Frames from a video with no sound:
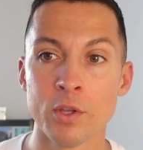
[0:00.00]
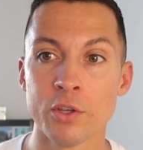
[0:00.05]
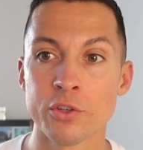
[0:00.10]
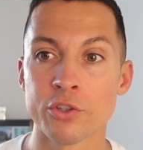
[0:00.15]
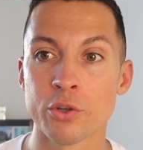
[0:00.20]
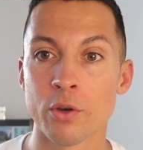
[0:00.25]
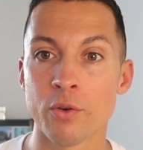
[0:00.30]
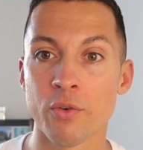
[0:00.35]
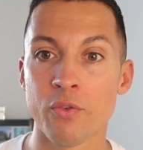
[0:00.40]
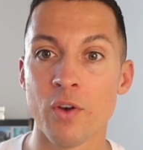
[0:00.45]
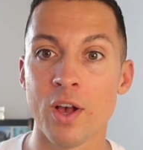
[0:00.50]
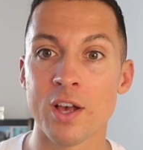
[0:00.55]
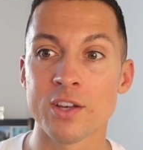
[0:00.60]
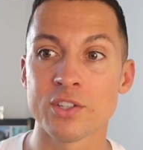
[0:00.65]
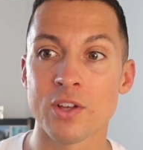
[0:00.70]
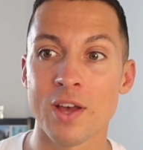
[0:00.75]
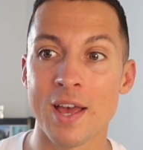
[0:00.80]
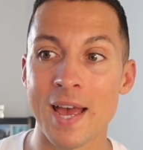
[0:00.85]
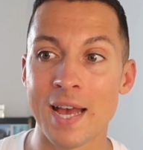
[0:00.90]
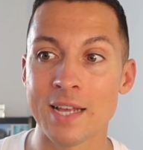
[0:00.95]
So at
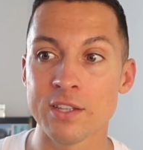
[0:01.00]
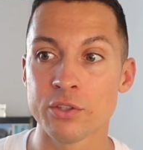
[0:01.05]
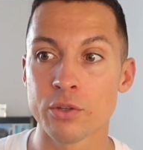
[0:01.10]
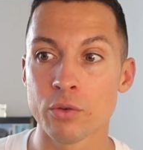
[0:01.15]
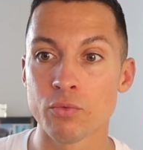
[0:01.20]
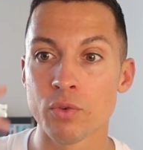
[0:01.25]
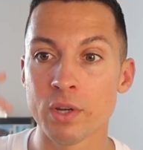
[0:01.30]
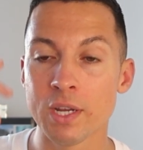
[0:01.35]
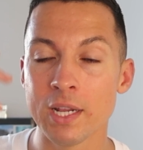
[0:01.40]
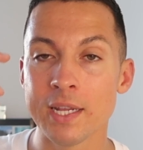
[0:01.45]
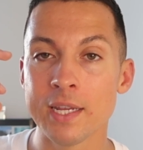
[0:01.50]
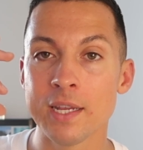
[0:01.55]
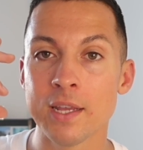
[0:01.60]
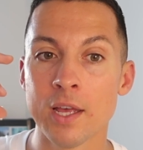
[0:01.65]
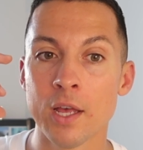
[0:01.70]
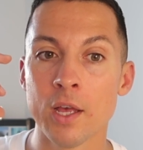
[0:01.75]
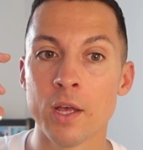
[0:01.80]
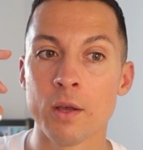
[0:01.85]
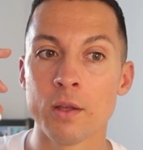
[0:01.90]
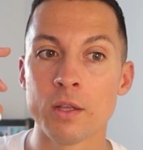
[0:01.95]
first I had to
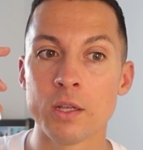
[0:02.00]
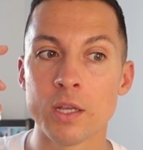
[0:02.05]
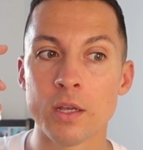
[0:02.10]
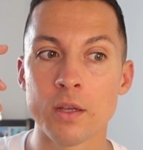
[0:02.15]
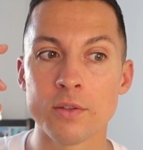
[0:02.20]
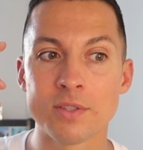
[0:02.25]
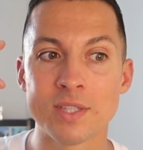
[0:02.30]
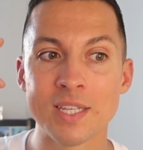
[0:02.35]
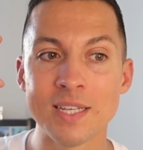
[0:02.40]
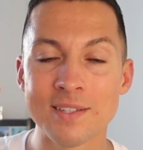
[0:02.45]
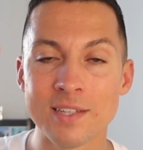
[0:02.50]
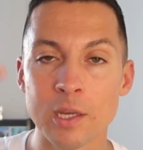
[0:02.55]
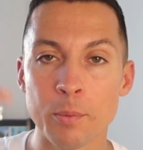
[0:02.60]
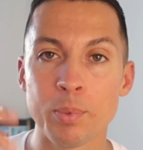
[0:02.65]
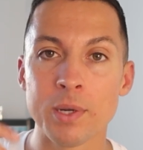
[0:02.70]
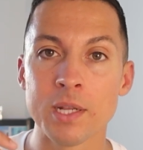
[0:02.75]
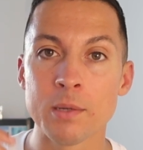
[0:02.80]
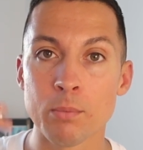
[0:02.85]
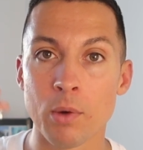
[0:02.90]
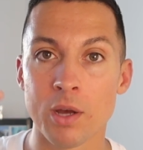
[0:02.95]
really
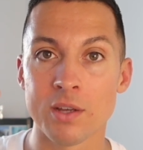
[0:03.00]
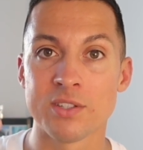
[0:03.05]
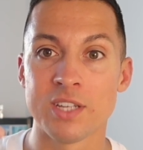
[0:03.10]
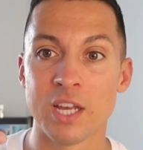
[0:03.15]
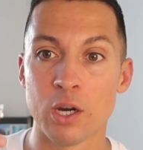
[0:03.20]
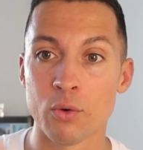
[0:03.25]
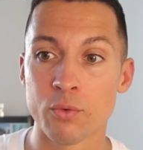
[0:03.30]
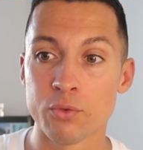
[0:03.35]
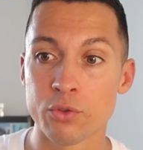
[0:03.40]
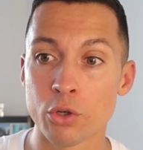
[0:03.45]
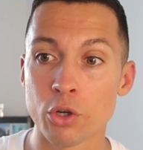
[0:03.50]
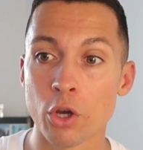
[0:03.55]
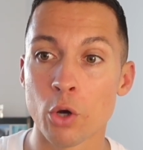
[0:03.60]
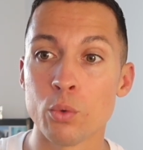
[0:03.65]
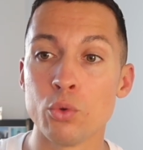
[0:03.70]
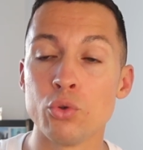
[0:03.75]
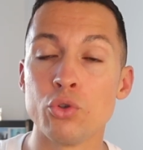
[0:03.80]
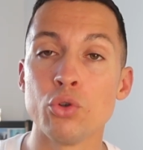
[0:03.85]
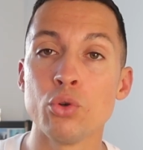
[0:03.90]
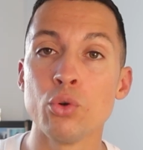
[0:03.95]
discipline myself to go
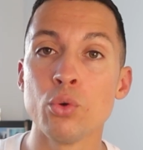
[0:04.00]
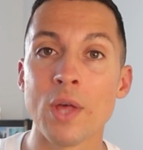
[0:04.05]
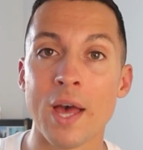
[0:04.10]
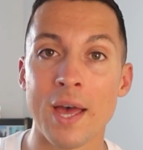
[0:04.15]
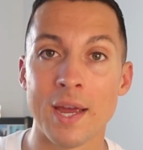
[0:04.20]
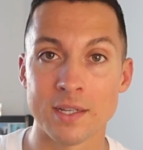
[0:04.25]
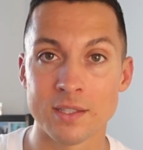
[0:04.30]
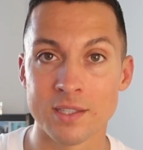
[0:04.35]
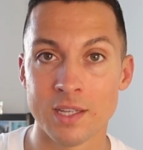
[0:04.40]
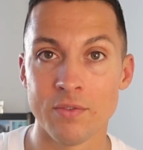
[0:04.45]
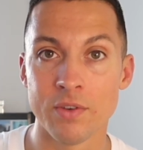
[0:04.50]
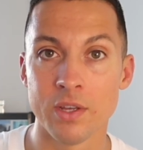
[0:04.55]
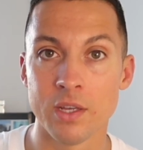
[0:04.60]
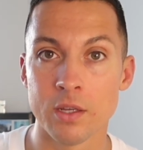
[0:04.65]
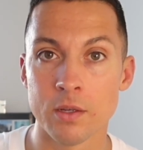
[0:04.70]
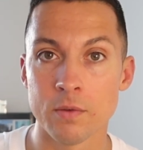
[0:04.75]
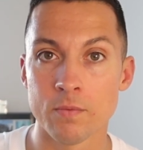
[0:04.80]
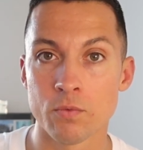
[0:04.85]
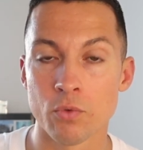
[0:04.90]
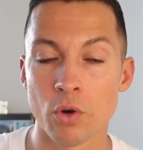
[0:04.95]
and do the activity.